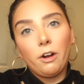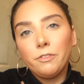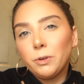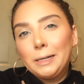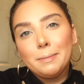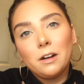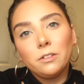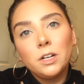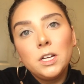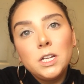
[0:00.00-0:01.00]
I don't have to worry
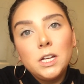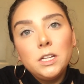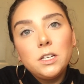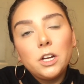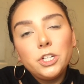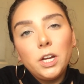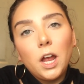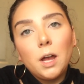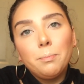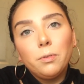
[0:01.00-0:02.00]
about touching
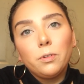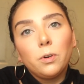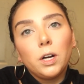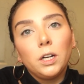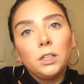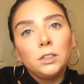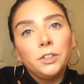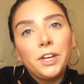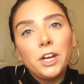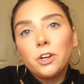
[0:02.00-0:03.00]
up or
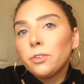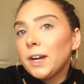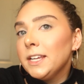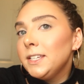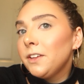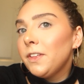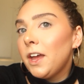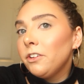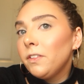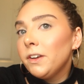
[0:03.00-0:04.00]
looking crazy at the
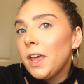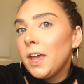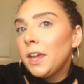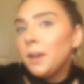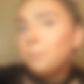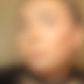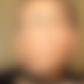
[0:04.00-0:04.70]
end of the day.